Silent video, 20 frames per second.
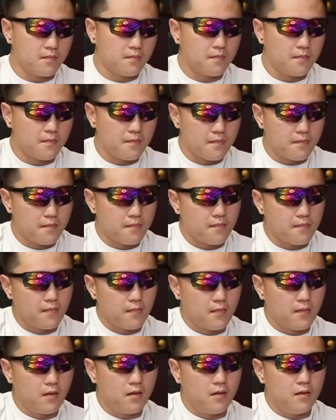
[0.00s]

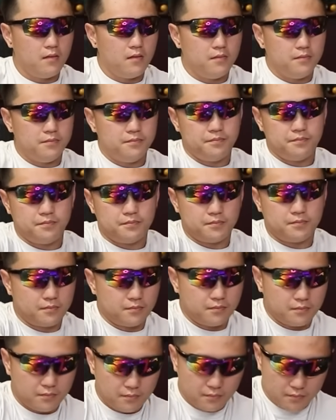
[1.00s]

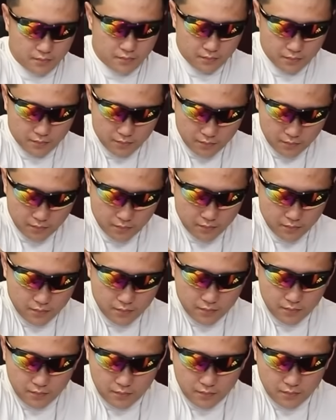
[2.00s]

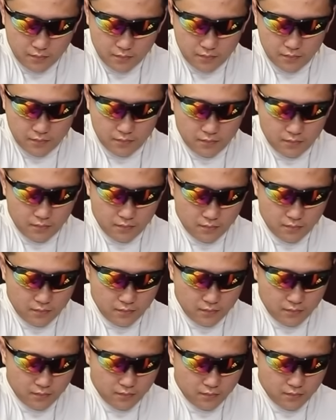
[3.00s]
No words are spoken by the person on screen.